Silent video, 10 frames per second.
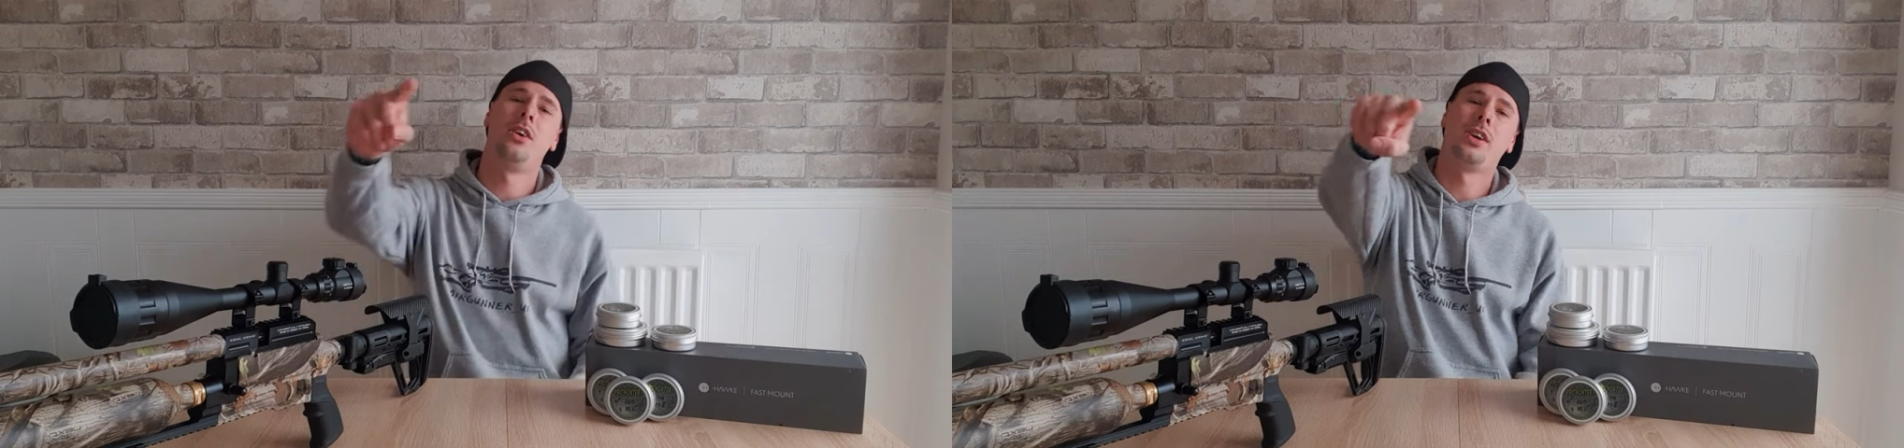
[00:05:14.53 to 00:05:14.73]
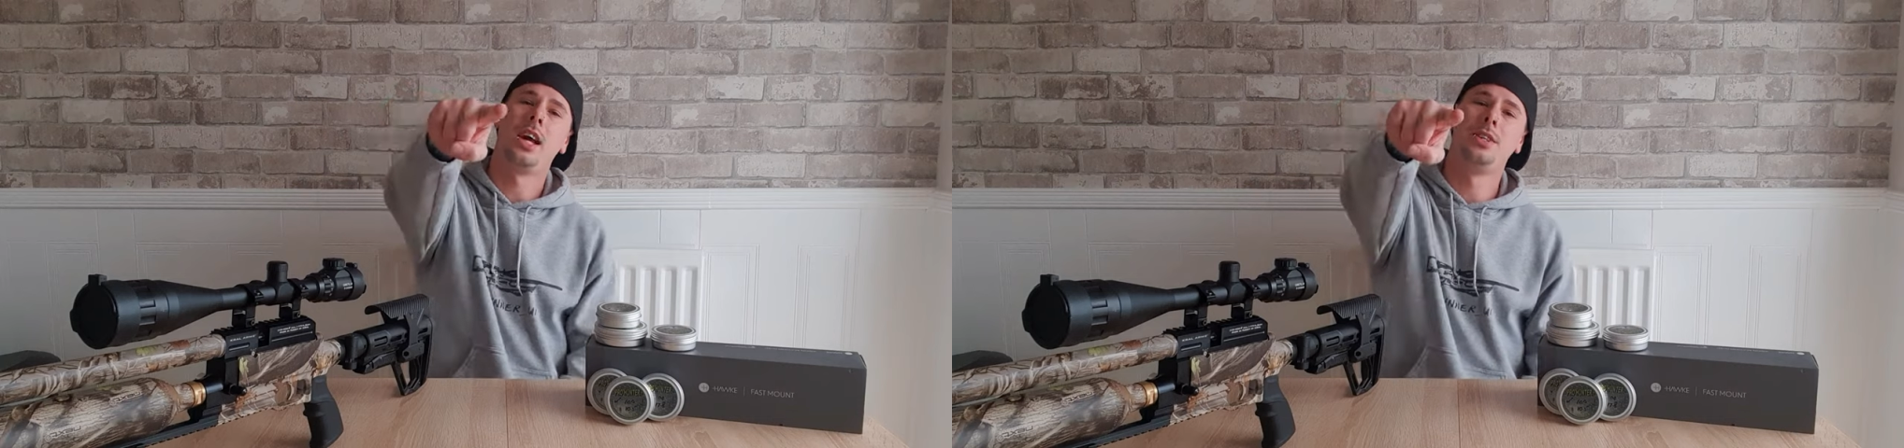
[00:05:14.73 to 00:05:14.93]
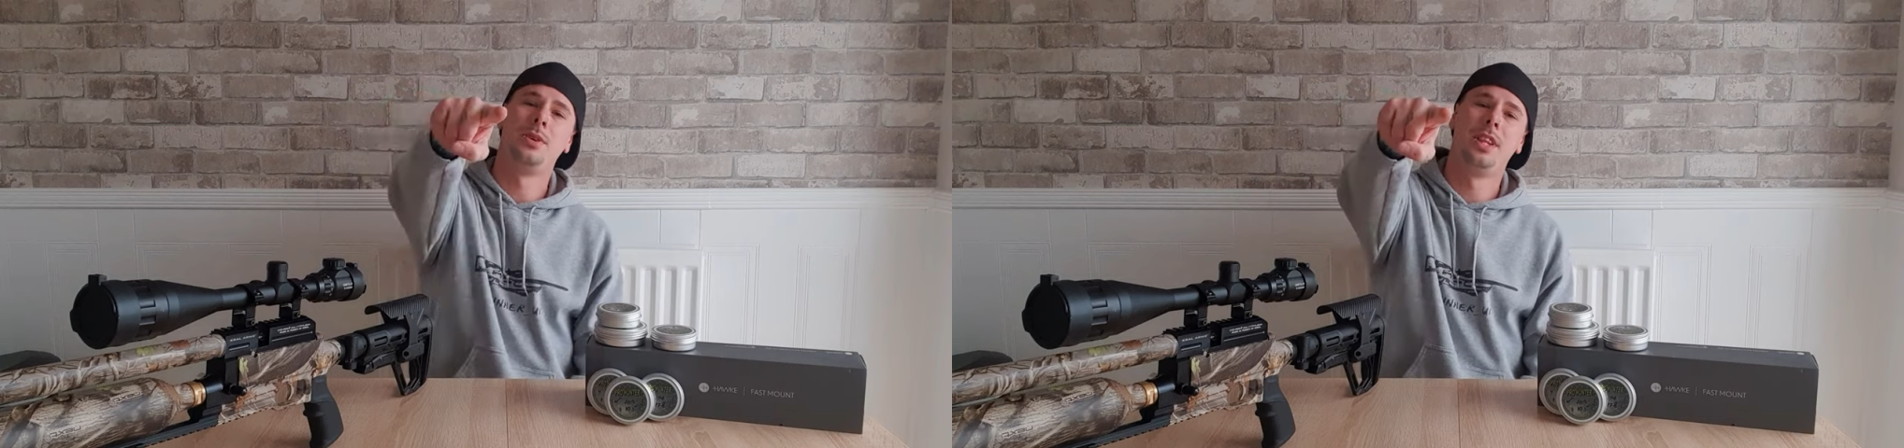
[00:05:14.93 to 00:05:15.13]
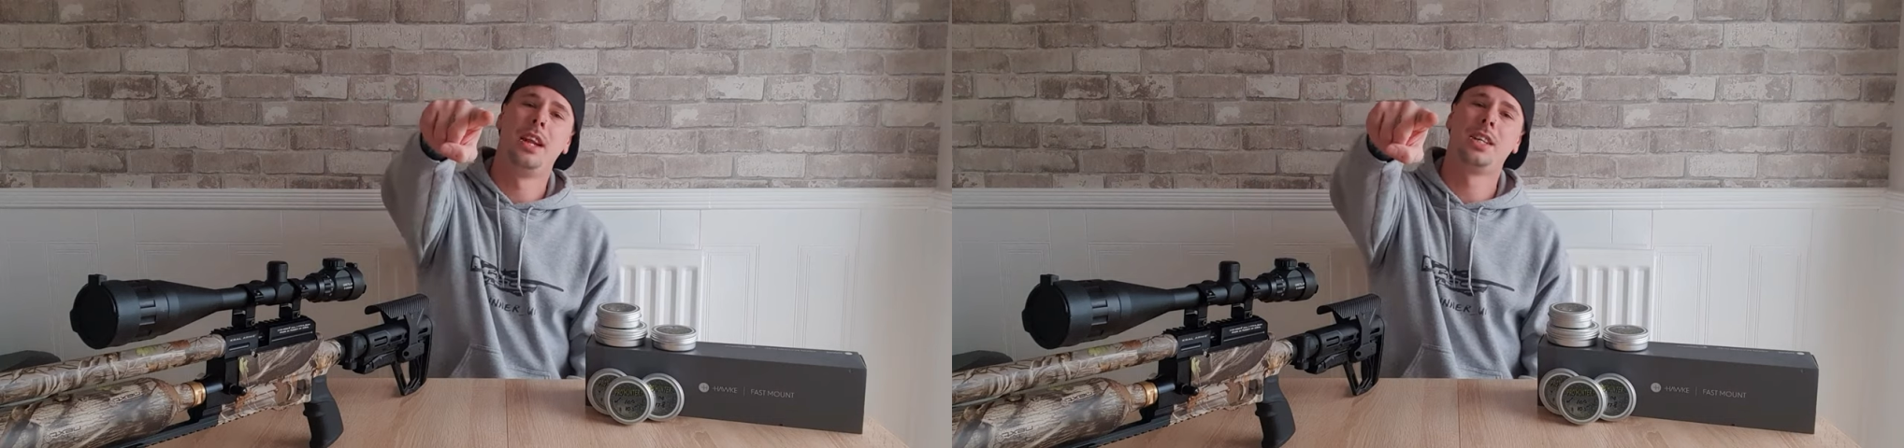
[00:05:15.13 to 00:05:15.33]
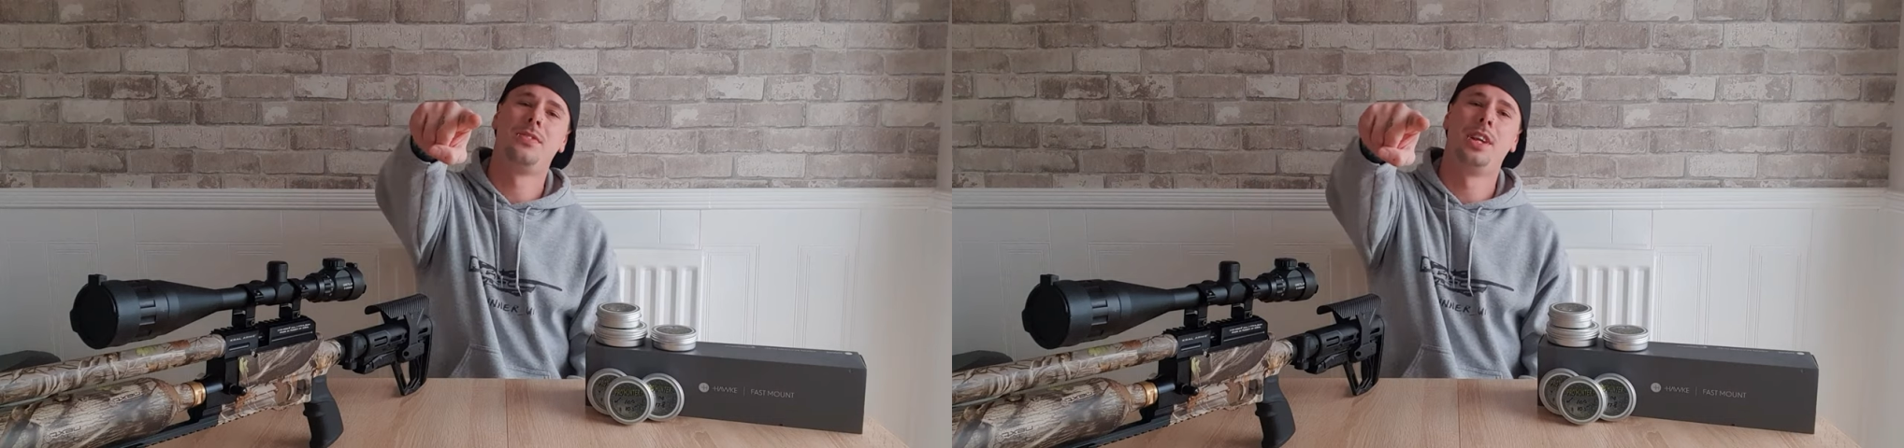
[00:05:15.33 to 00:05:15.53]
and I'll catch you in the
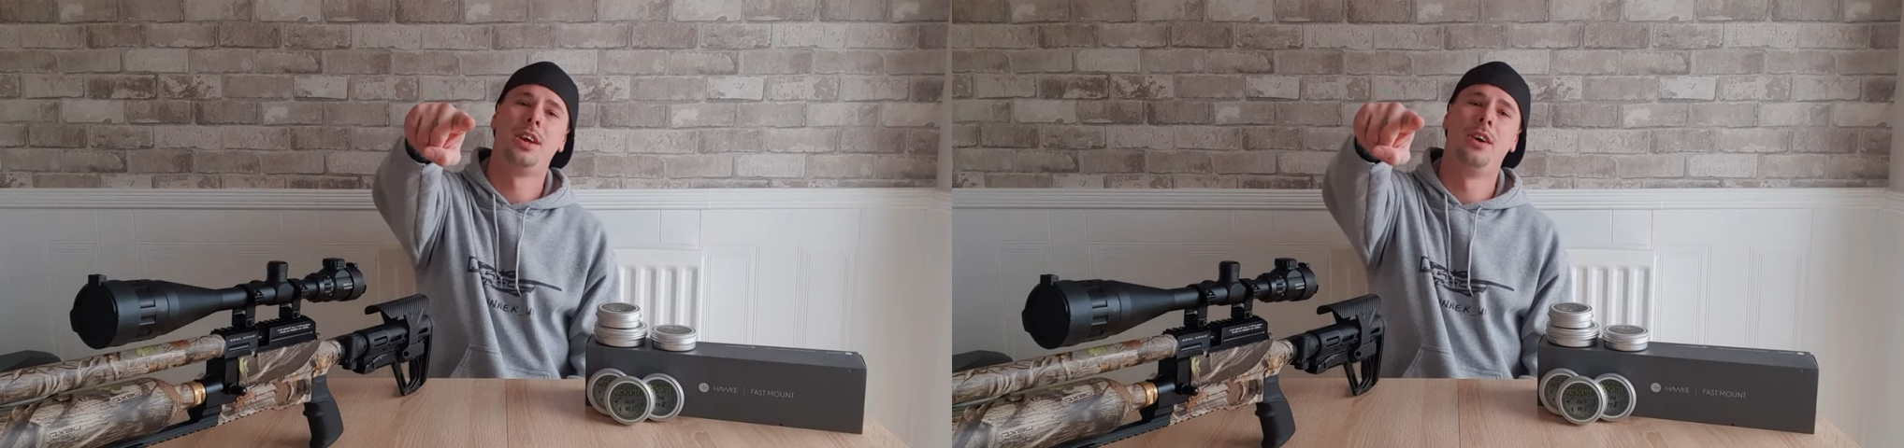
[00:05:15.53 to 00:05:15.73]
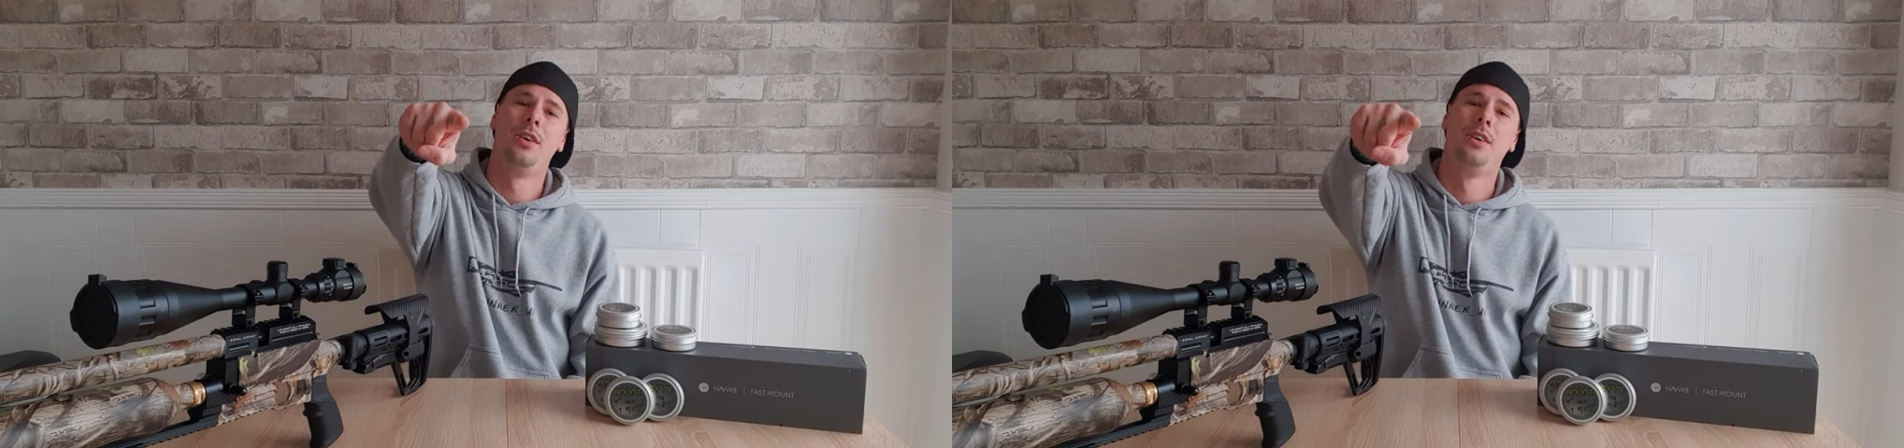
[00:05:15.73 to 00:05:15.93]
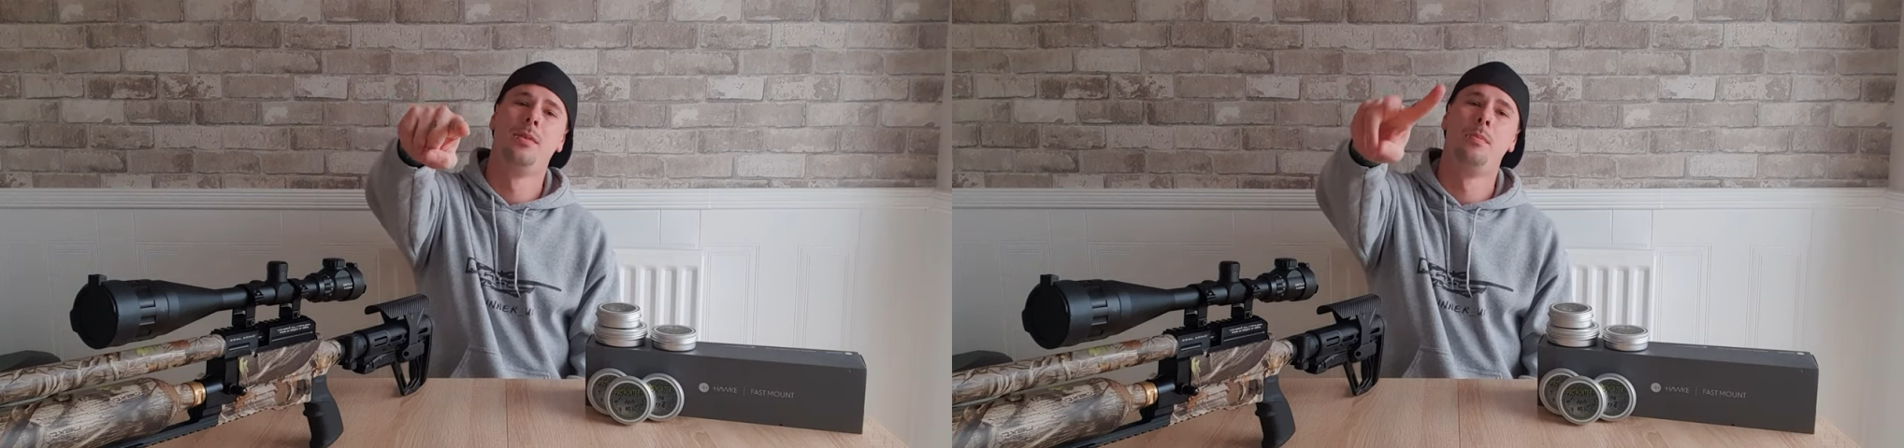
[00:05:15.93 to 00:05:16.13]
next video.